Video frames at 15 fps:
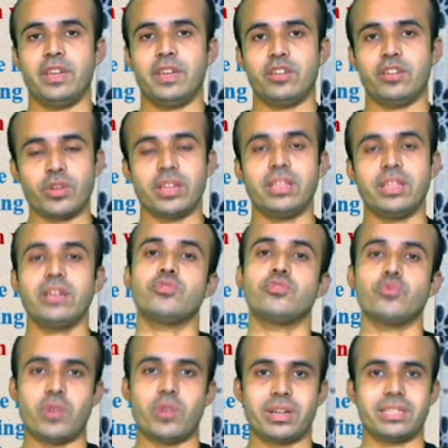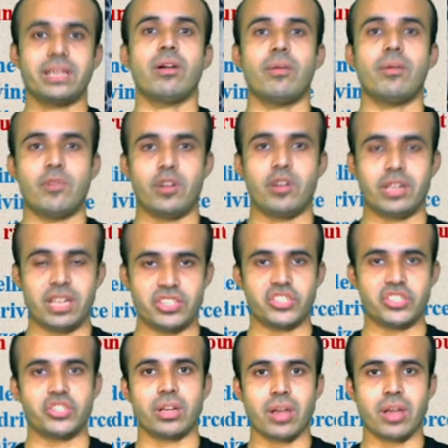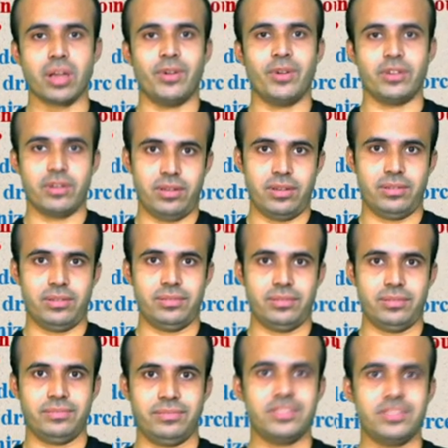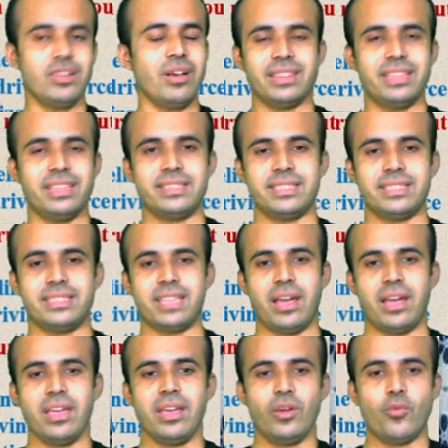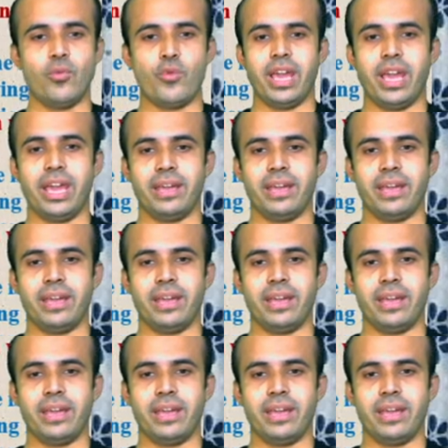together toward the organization common goal. So this is the way.